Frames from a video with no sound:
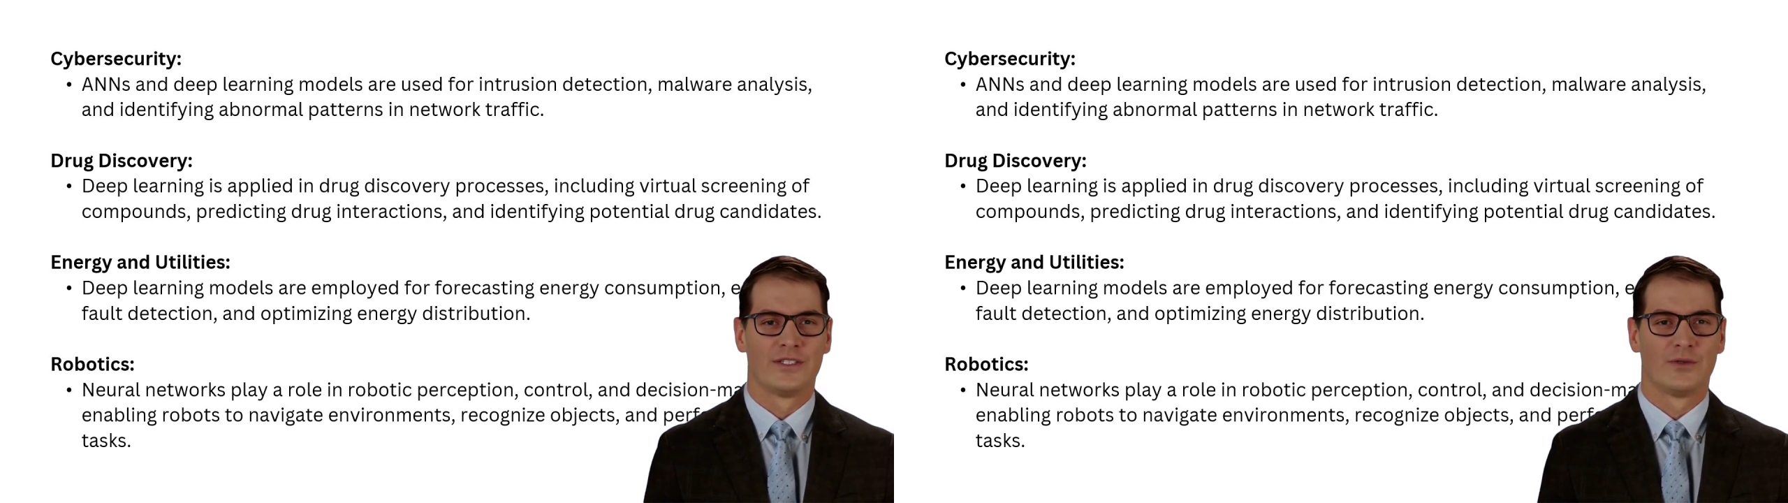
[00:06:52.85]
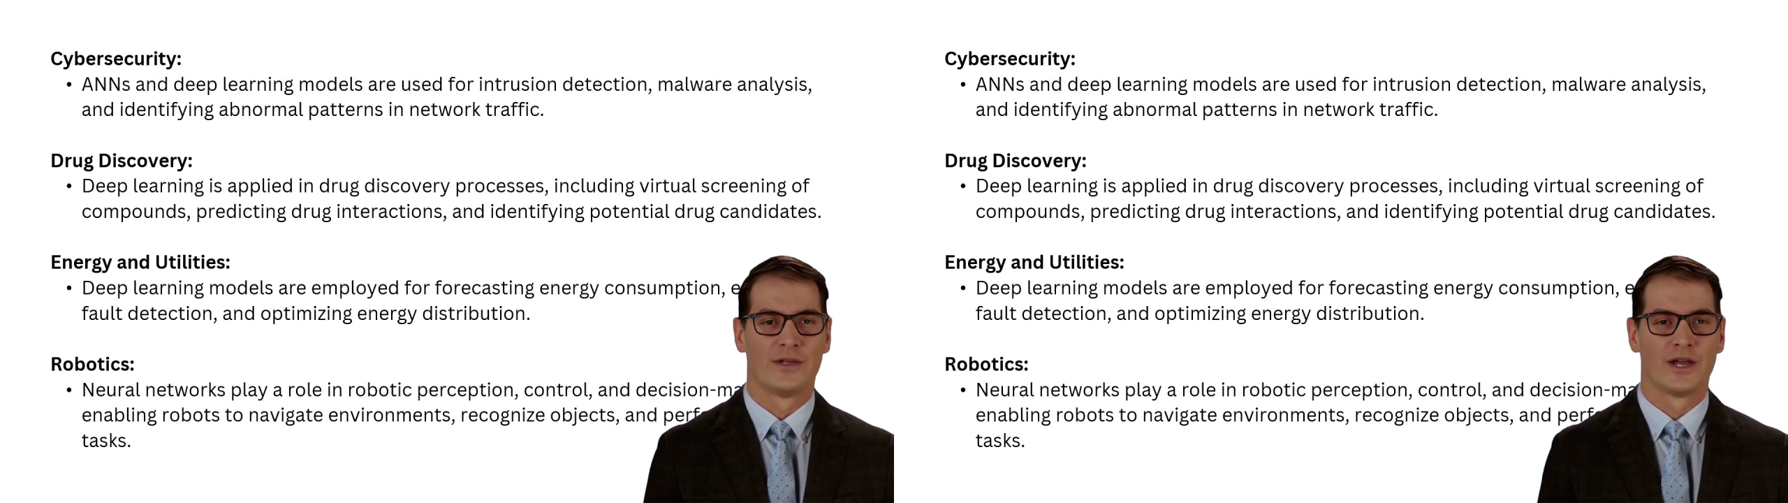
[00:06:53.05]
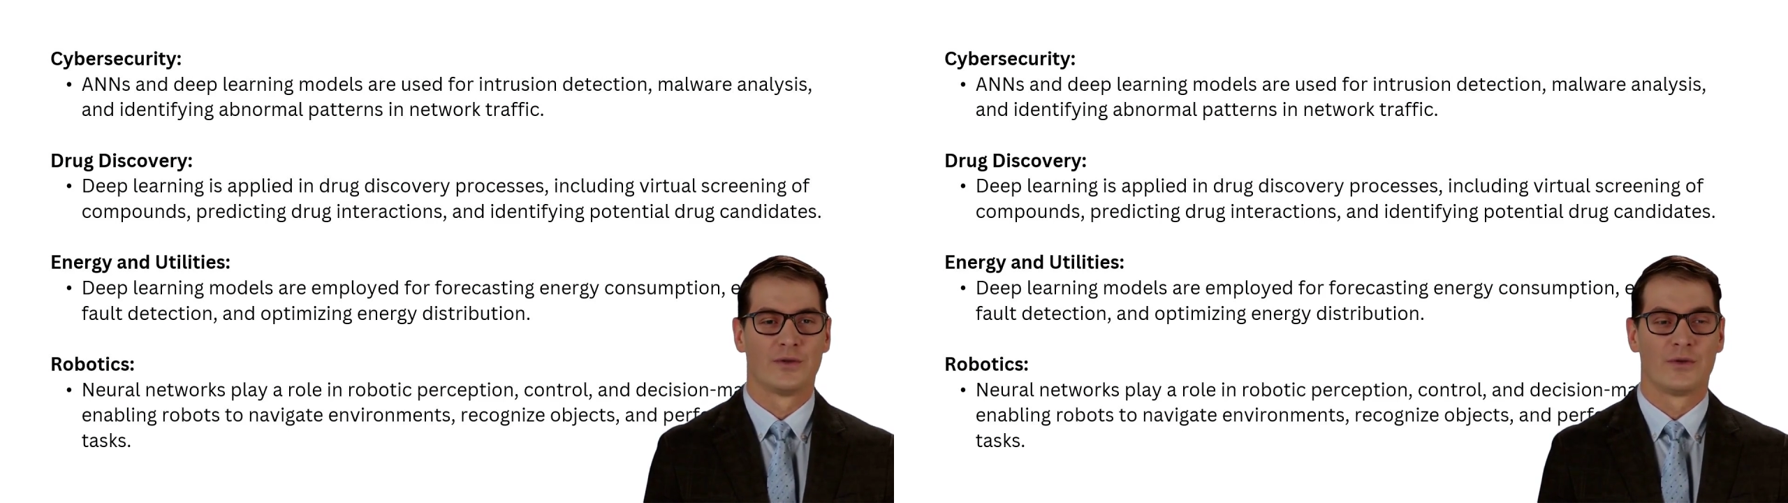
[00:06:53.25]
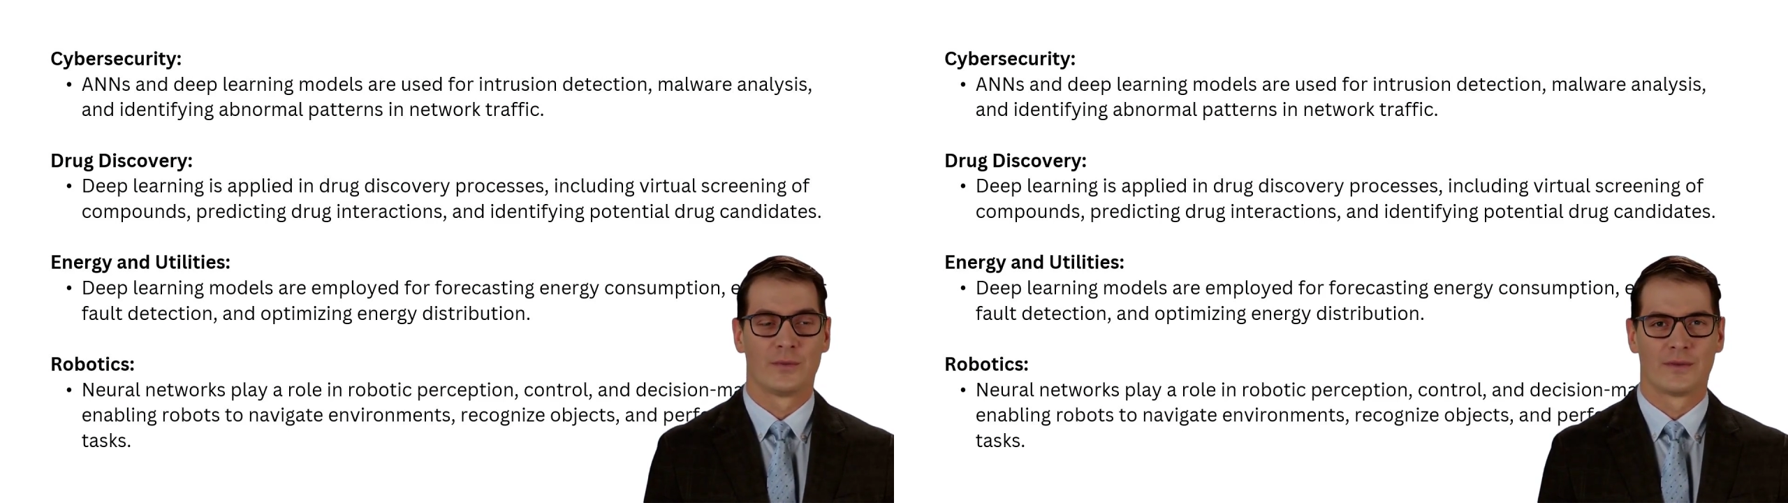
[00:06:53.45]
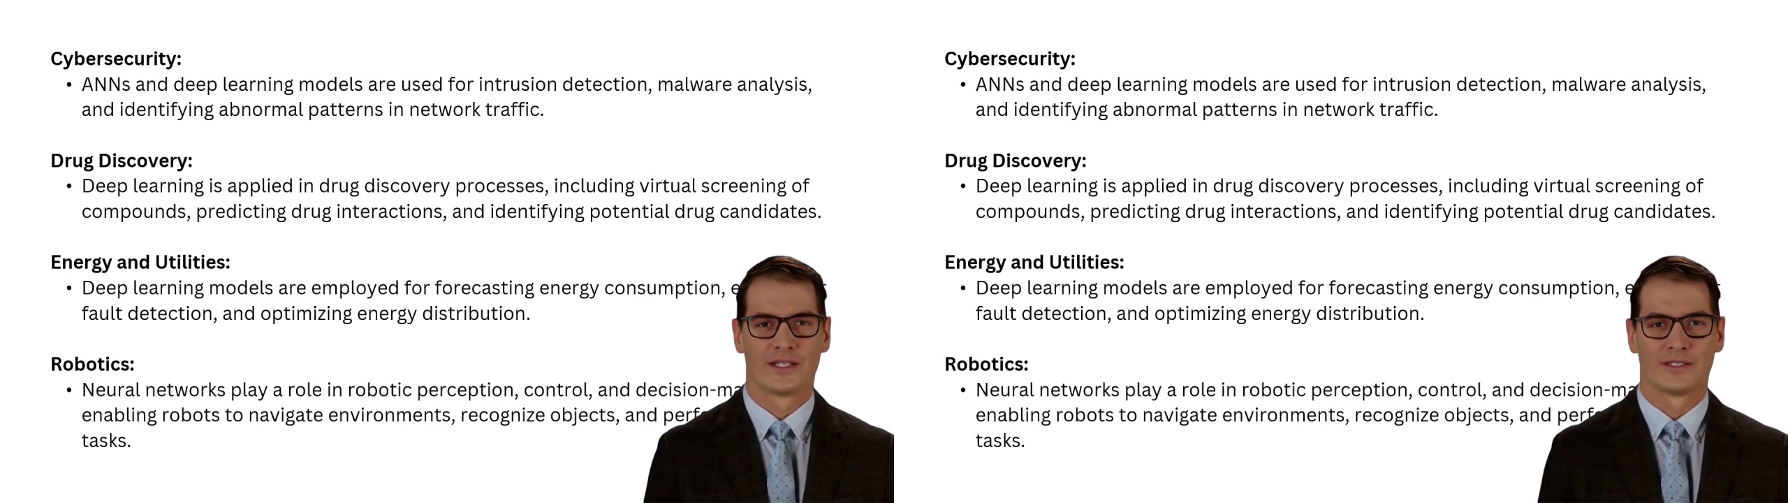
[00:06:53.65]
to allow
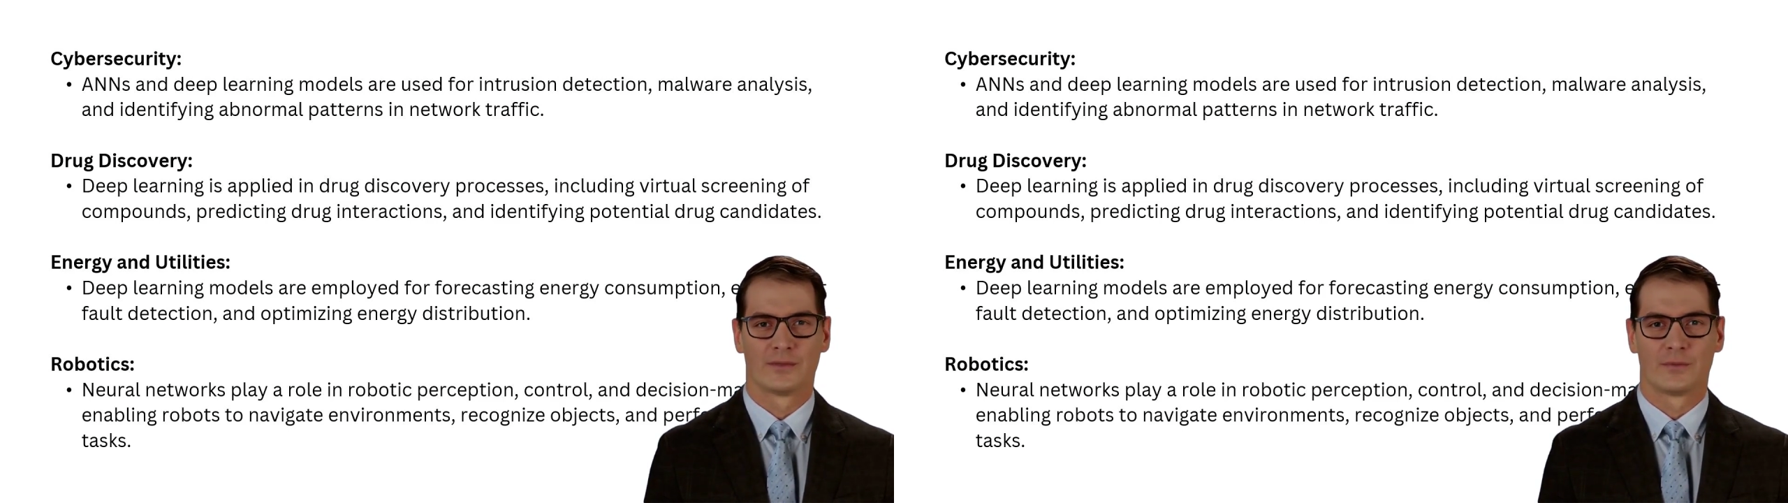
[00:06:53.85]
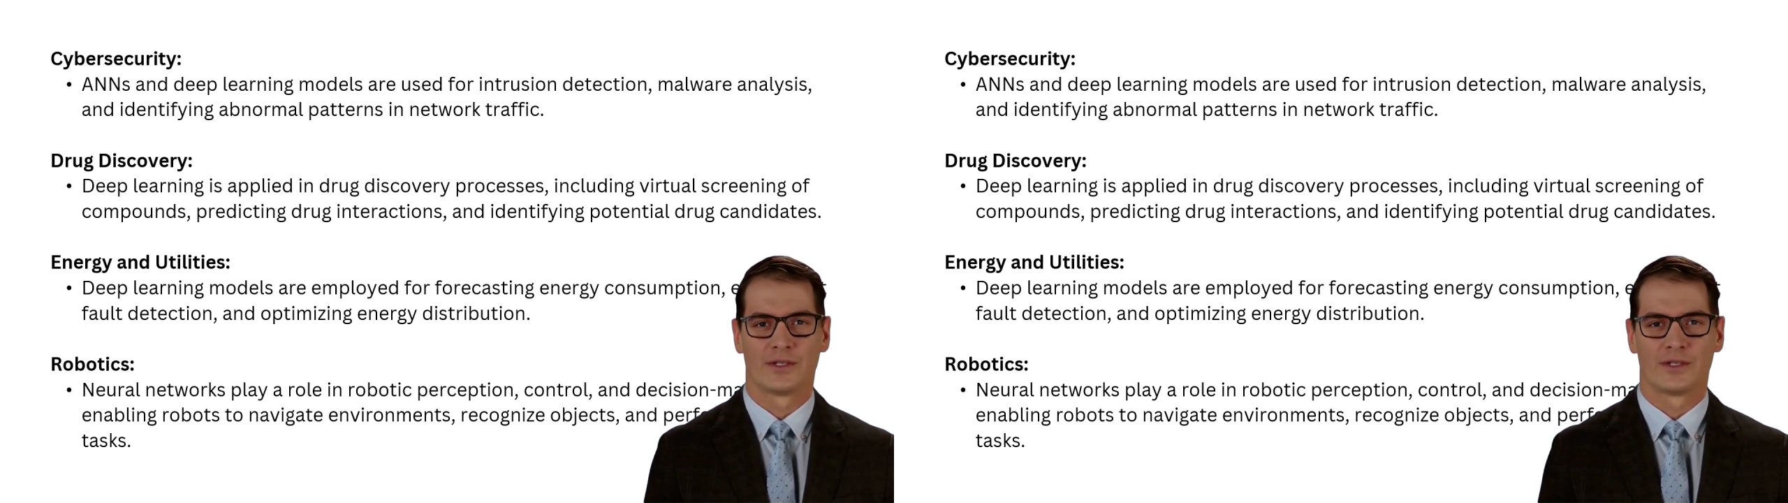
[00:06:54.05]
robots to move